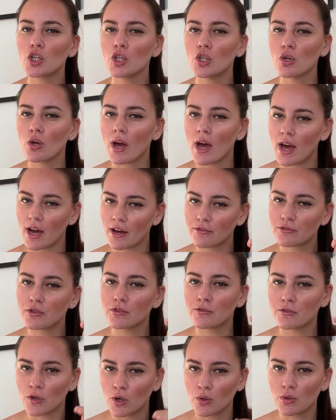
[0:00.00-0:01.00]
you have to
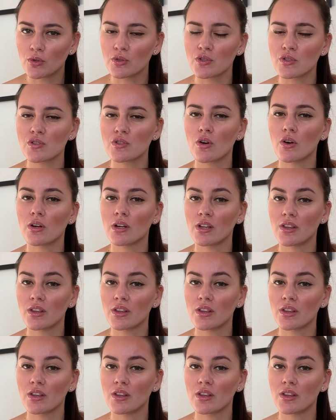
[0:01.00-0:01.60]
focus on